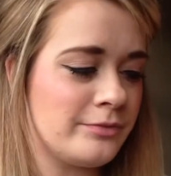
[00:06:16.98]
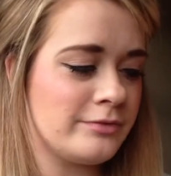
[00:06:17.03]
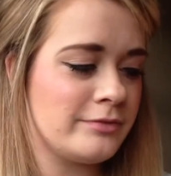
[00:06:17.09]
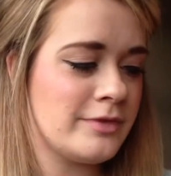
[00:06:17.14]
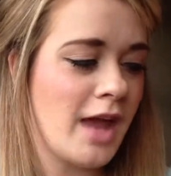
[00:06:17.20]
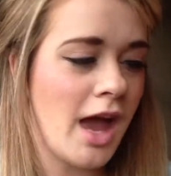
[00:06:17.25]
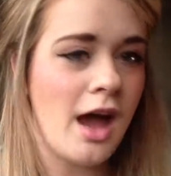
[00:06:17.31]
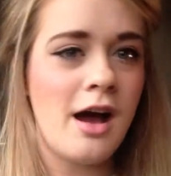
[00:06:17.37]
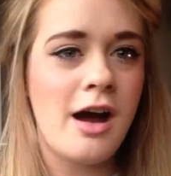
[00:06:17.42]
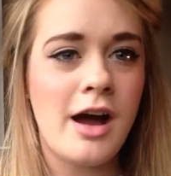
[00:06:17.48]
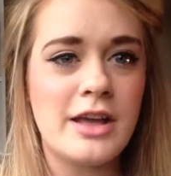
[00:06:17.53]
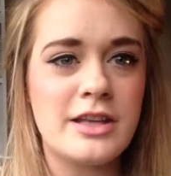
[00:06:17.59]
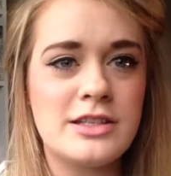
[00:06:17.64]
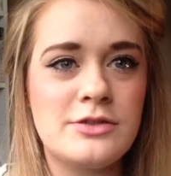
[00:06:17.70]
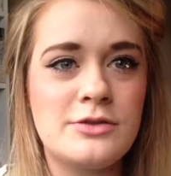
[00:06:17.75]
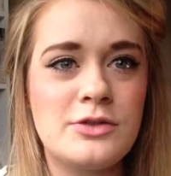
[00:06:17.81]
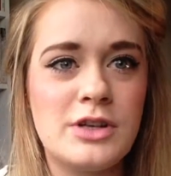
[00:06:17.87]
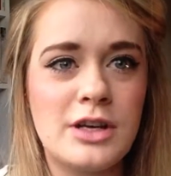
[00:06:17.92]
yeah, I
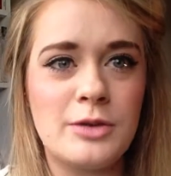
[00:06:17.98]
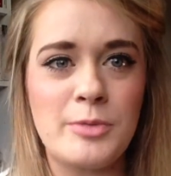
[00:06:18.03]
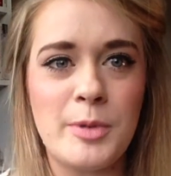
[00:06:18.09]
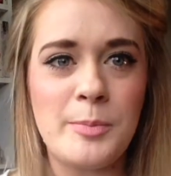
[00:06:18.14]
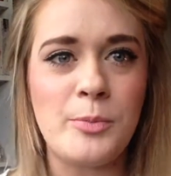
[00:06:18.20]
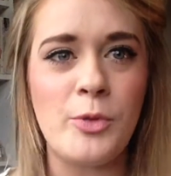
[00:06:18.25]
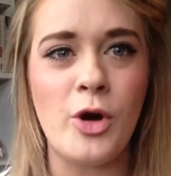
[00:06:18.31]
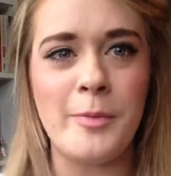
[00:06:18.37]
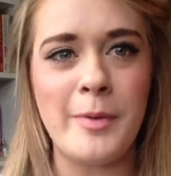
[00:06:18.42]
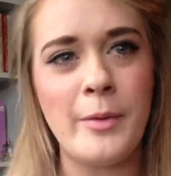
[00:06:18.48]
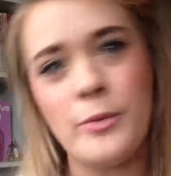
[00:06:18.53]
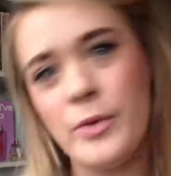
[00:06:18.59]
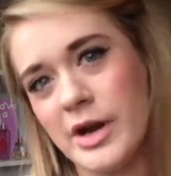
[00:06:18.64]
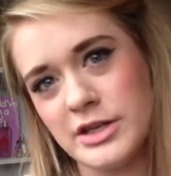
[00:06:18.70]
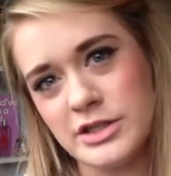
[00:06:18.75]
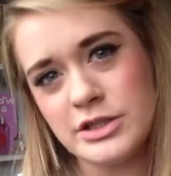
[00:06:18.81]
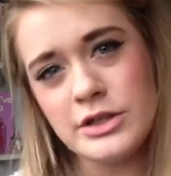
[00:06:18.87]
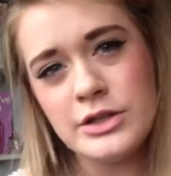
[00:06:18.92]
talk a little bit more about
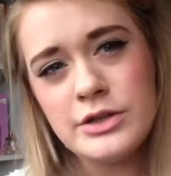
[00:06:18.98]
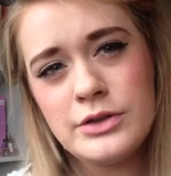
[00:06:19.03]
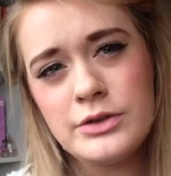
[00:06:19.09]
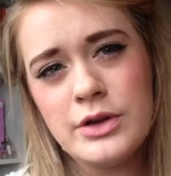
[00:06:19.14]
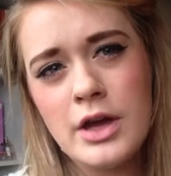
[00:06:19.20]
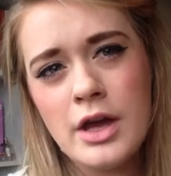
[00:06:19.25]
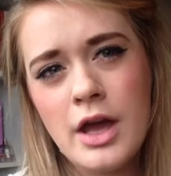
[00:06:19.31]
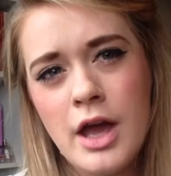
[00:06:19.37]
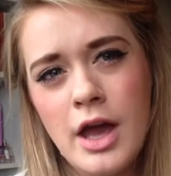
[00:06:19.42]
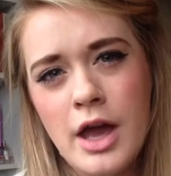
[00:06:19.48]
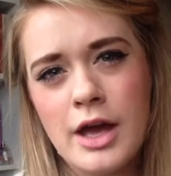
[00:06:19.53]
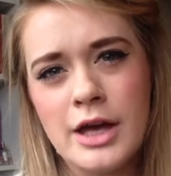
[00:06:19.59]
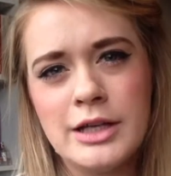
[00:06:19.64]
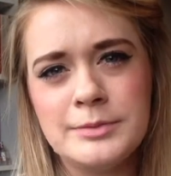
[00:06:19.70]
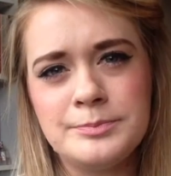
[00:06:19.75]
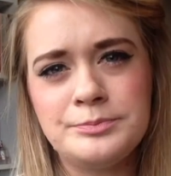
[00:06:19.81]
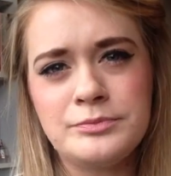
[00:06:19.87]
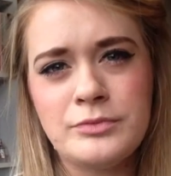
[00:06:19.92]
what I do
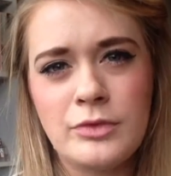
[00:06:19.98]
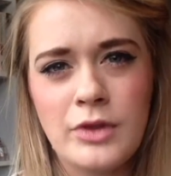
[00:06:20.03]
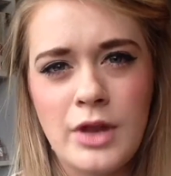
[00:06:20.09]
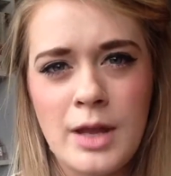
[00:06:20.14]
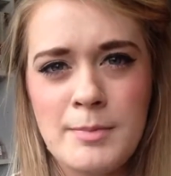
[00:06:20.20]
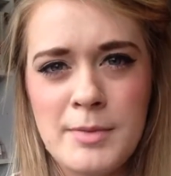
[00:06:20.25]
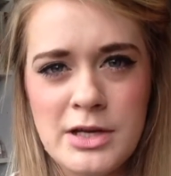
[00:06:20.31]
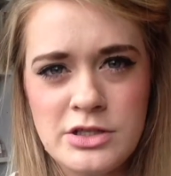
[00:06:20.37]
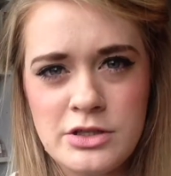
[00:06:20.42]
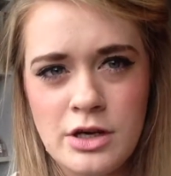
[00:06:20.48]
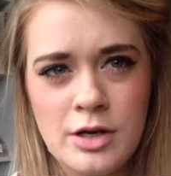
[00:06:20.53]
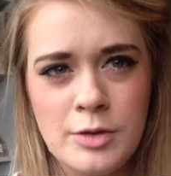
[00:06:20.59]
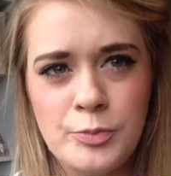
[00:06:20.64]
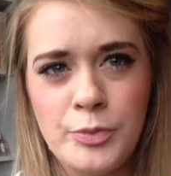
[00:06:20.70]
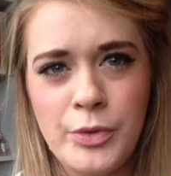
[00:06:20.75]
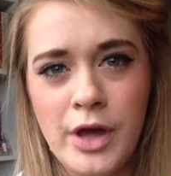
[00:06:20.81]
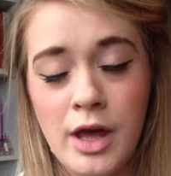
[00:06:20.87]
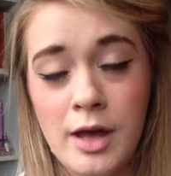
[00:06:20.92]
in my
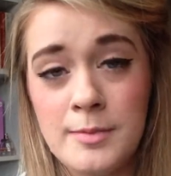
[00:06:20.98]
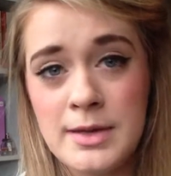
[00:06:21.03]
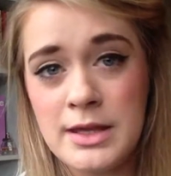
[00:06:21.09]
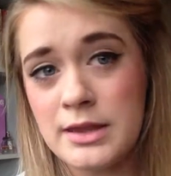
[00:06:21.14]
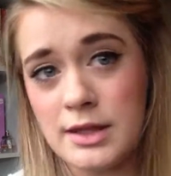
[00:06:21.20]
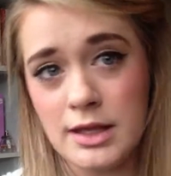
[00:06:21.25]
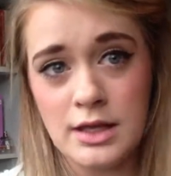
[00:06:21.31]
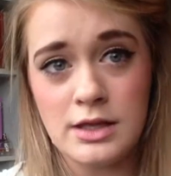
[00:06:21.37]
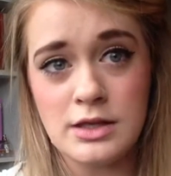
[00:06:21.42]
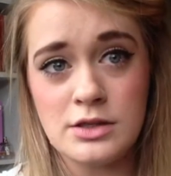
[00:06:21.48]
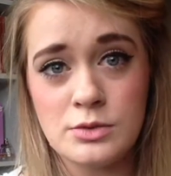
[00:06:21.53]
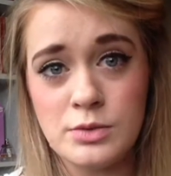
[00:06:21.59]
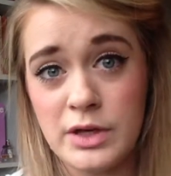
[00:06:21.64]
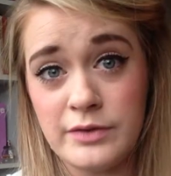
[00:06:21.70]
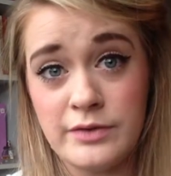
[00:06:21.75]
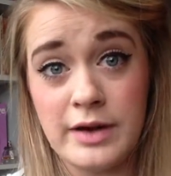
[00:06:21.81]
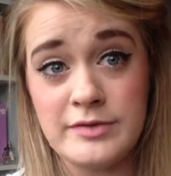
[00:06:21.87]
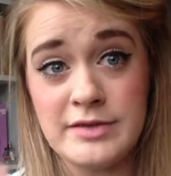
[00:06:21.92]
job in the
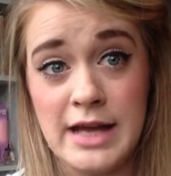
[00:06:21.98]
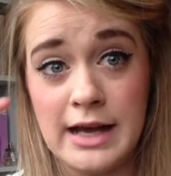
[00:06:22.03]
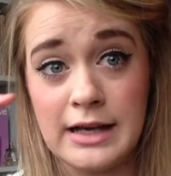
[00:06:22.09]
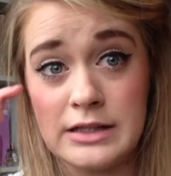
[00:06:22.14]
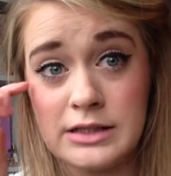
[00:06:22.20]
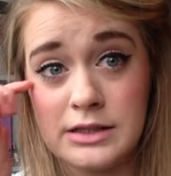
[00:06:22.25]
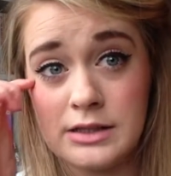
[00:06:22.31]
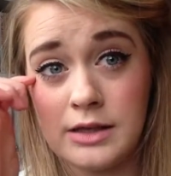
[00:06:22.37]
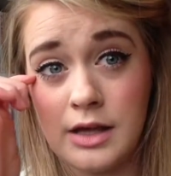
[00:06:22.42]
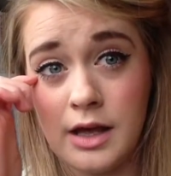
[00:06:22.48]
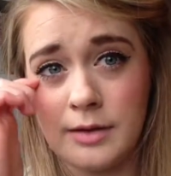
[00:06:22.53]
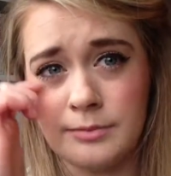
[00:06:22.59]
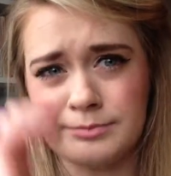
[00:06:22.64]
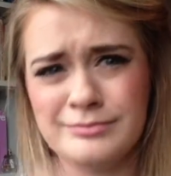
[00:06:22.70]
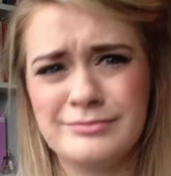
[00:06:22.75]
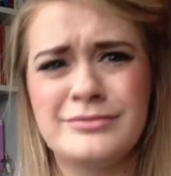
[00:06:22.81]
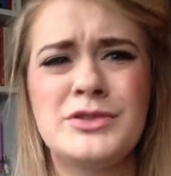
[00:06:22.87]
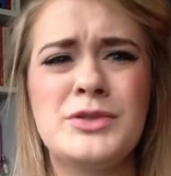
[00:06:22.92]
25 tags.
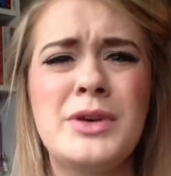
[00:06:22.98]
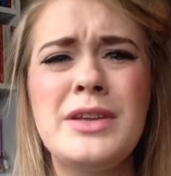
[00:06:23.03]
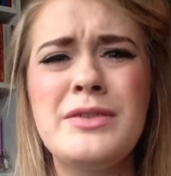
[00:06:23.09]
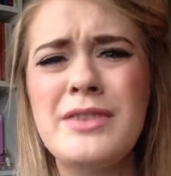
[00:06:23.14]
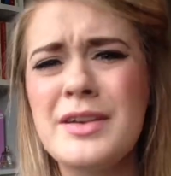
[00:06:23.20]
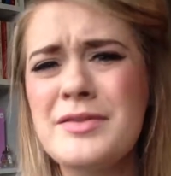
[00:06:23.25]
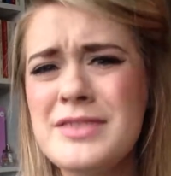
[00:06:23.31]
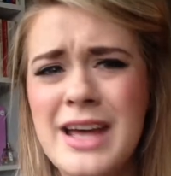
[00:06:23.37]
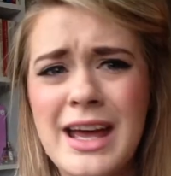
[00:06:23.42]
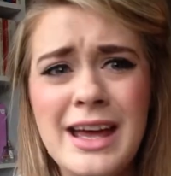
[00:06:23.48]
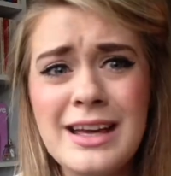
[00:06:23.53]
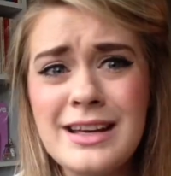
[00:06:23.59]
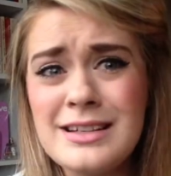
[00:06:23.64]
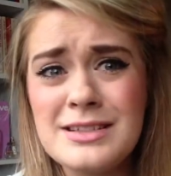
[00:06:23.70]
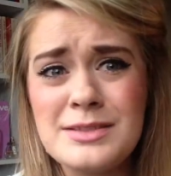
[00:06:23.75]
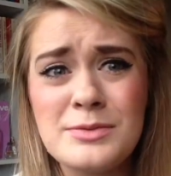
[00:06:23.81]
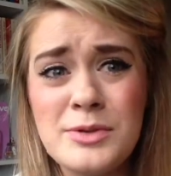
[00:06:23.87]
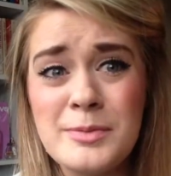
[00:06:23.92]
25
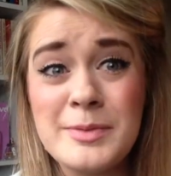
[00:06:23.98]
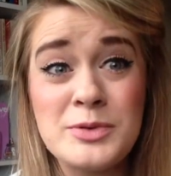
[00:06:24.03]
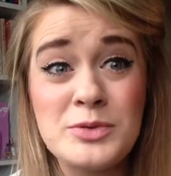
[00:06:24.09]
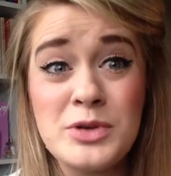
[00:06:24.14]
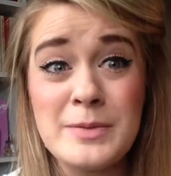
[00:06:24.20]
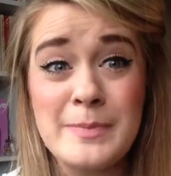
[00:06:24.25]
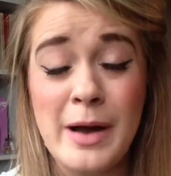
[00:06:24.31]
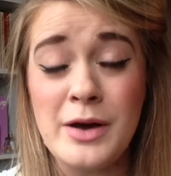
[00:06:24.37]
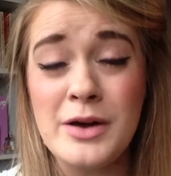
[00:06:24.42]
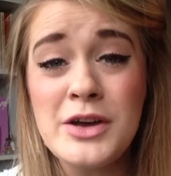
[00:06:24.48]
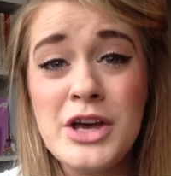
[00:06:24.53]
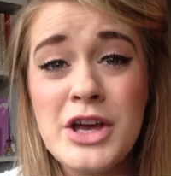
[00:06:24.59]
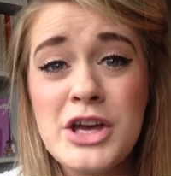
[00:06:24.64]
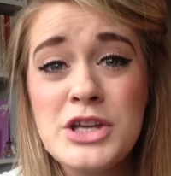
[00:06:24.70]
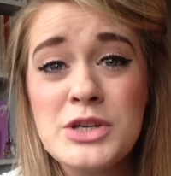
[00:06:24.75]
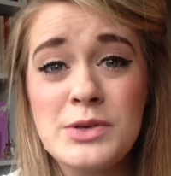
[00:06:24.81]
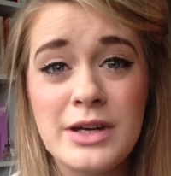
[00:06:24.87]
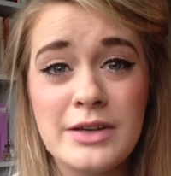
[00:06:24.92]
tags? What am I talking about?
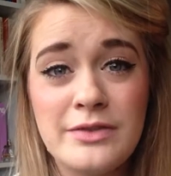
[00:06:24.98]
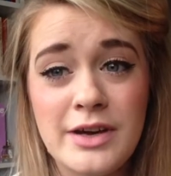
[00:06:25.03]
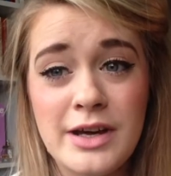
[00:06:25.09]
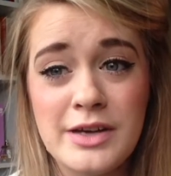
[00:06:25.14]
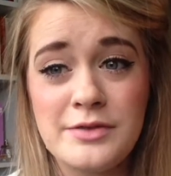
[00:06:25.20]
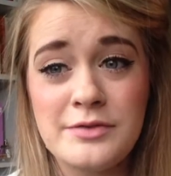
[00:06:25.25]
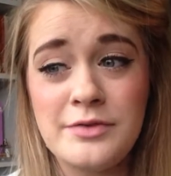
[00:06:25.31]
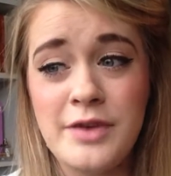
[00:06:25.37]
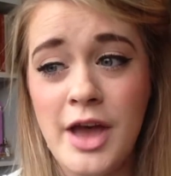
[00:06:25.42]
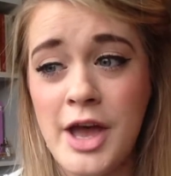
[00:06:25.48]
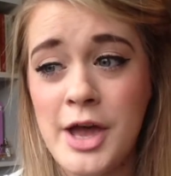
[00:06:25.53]
25